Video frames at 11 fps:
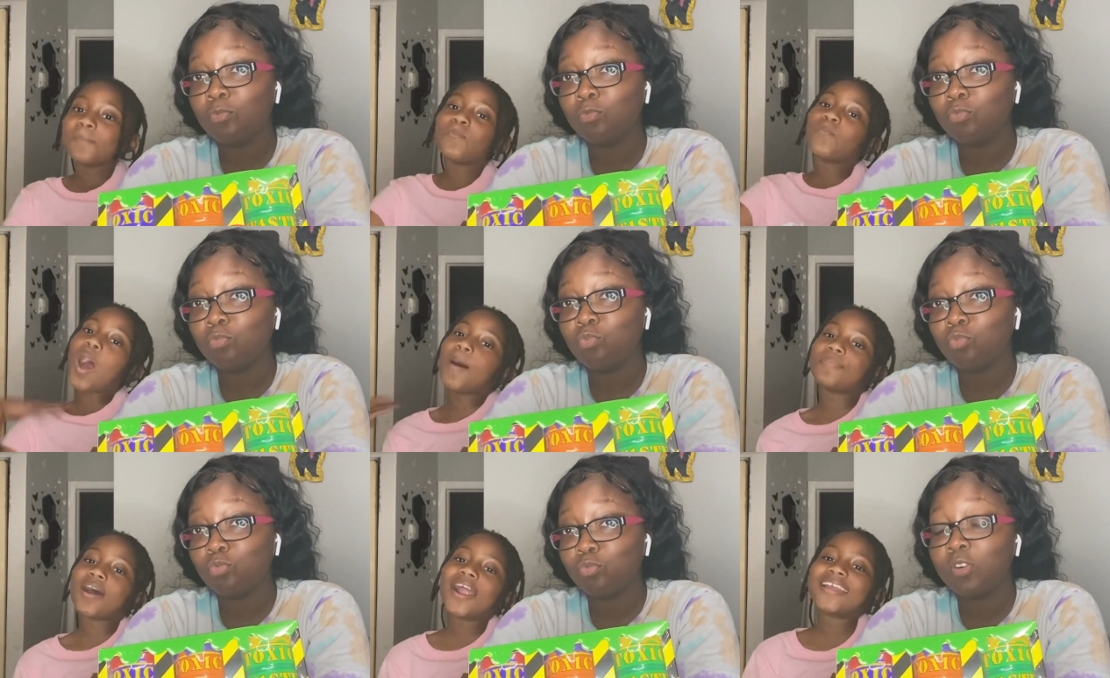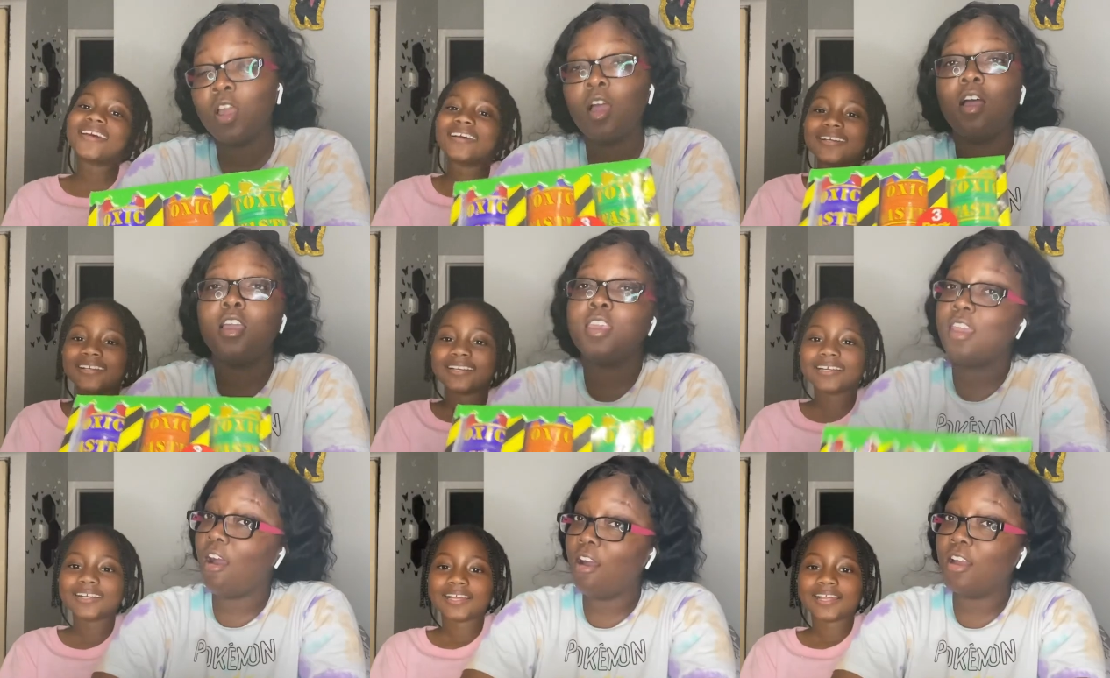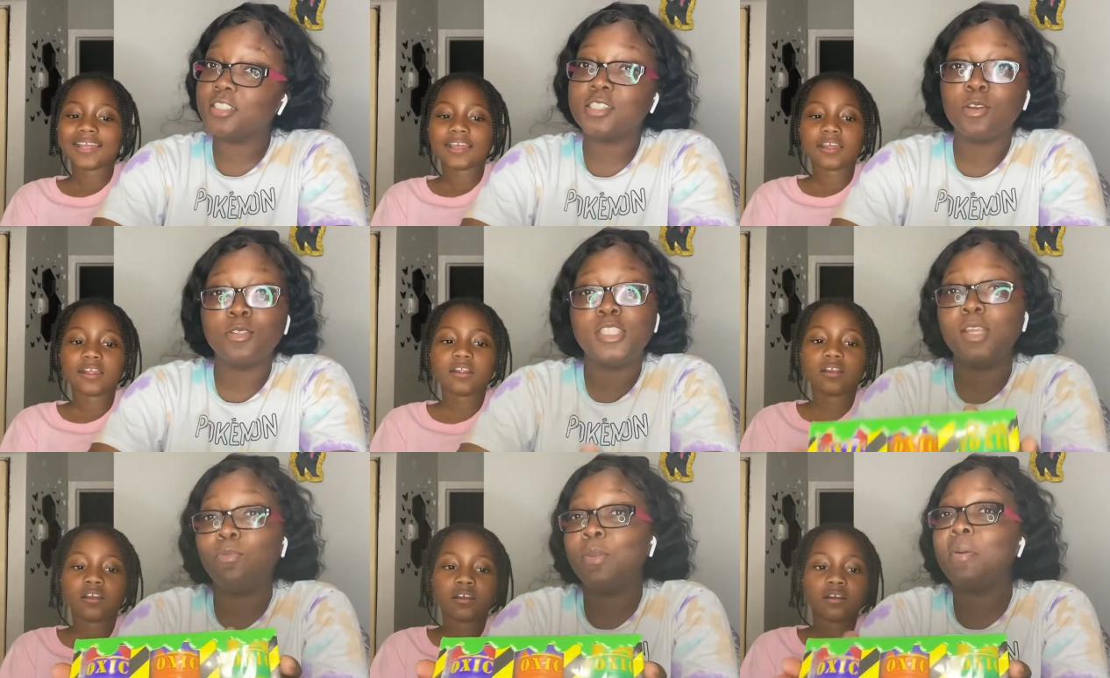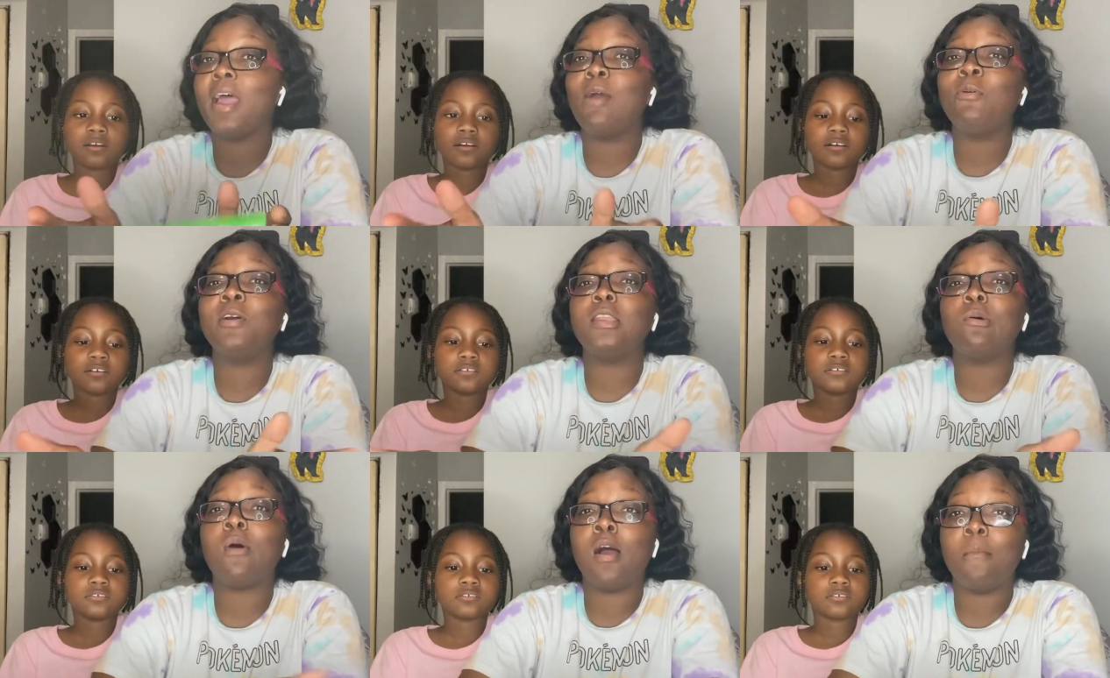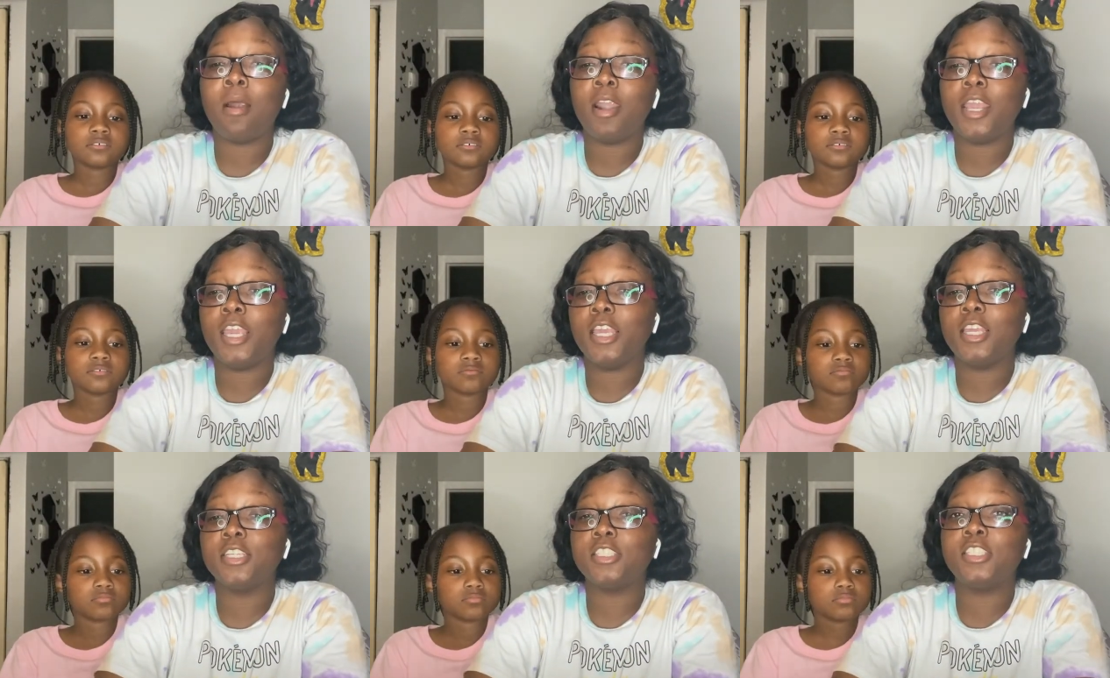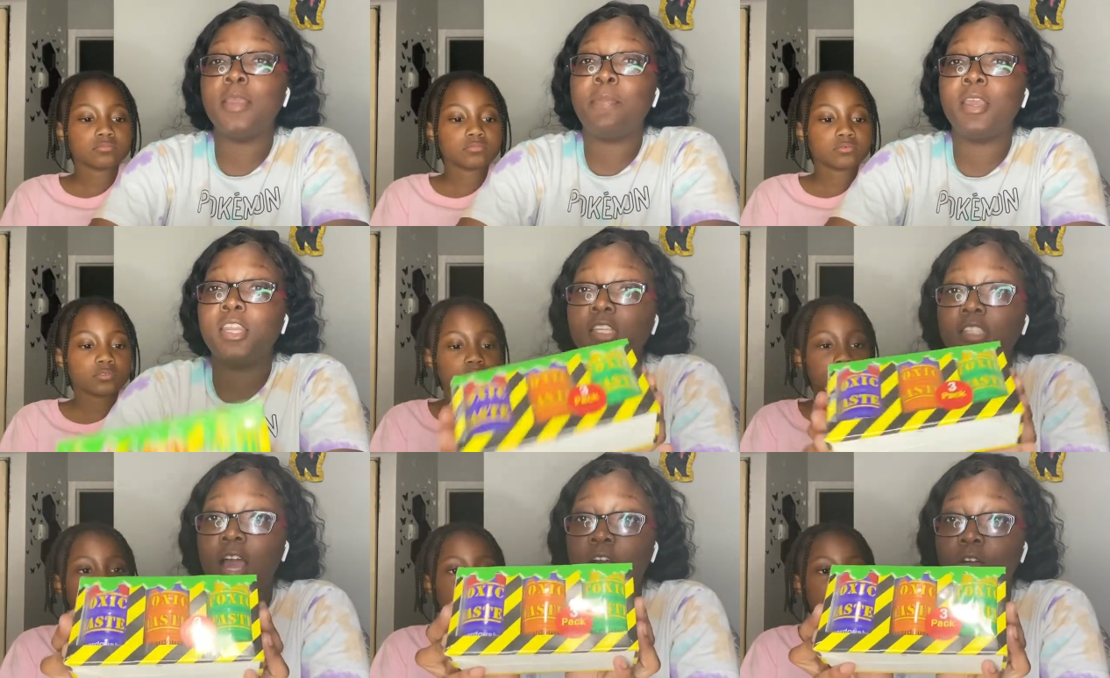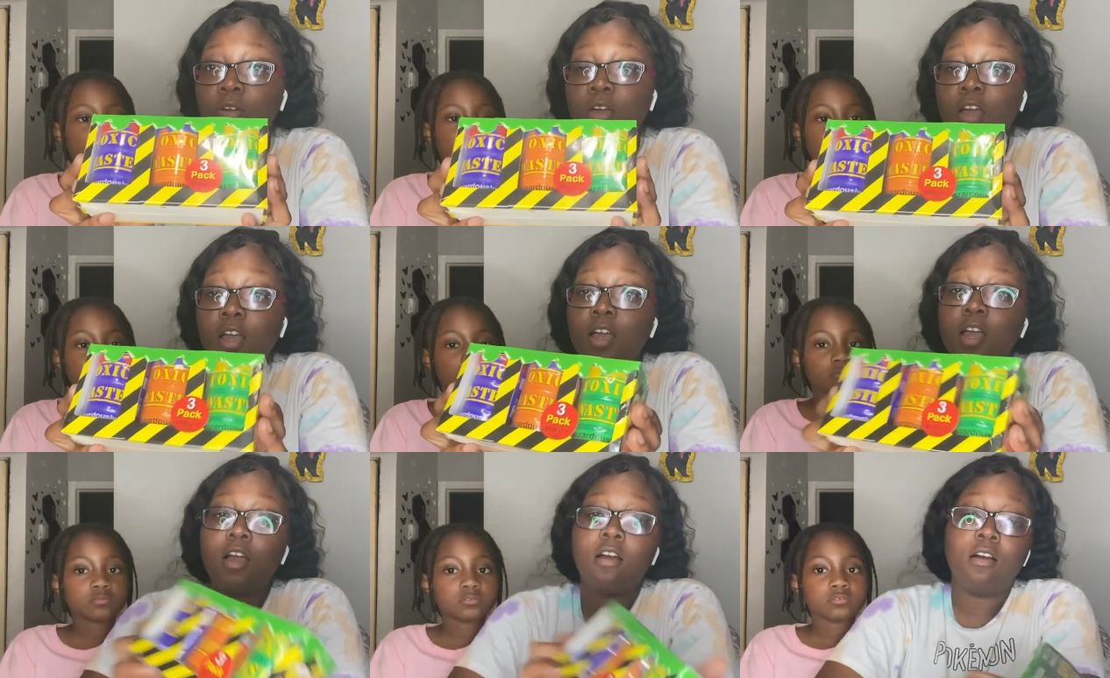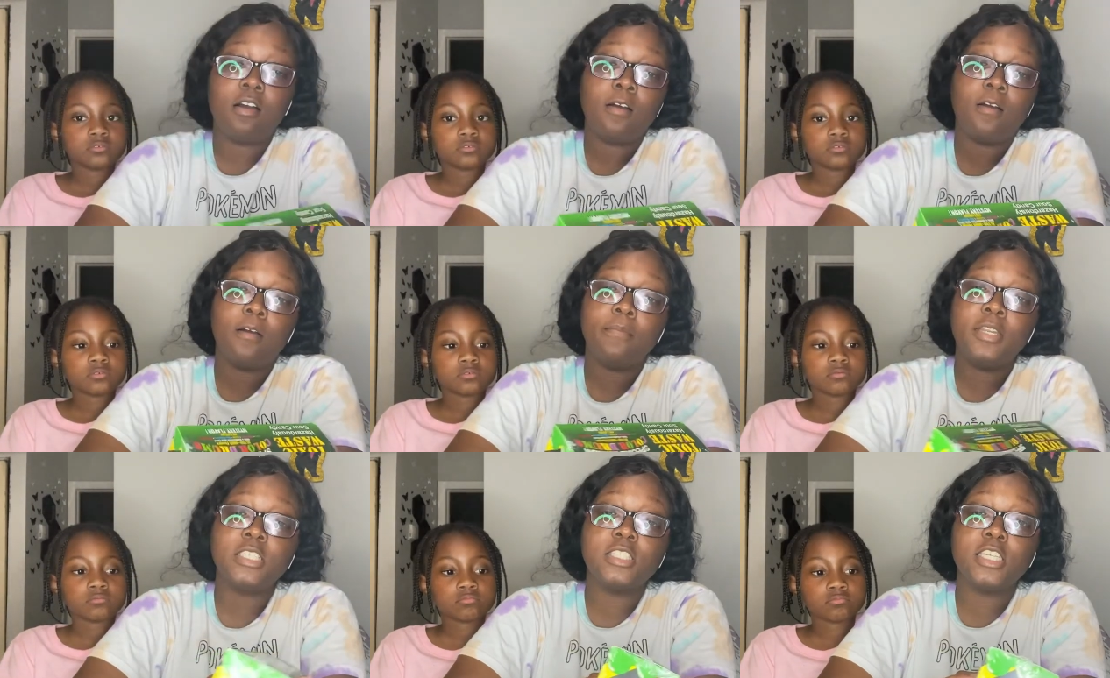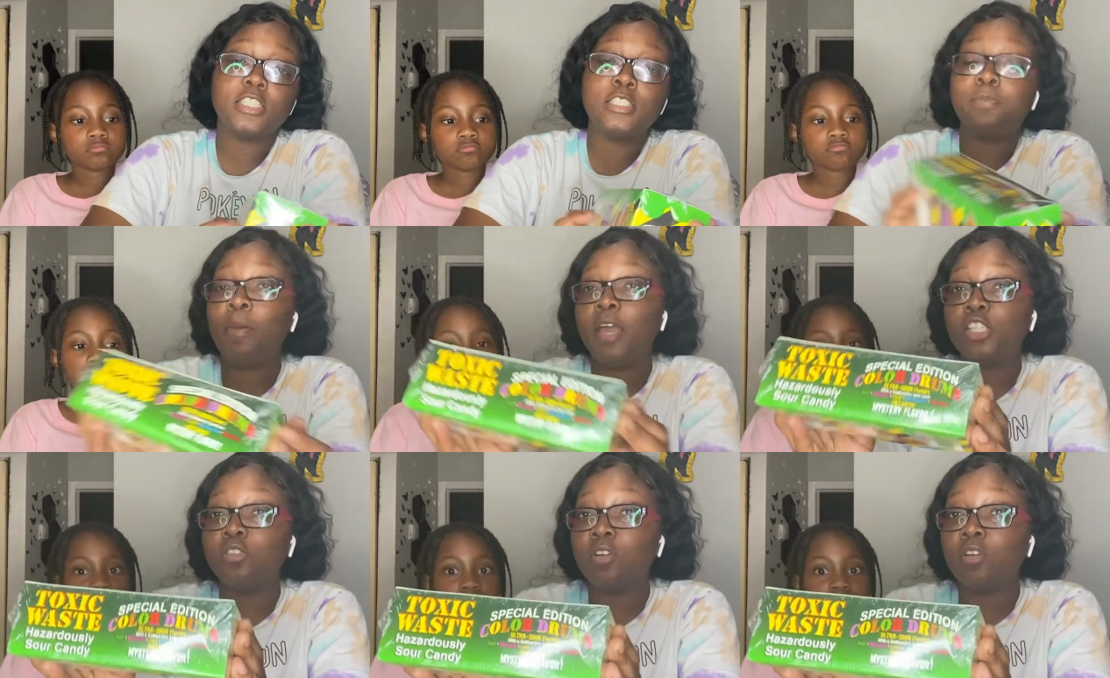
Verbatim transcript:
Speaker 1: Walmart. Y'all, so we went to Walmart and she picked these out. This is a special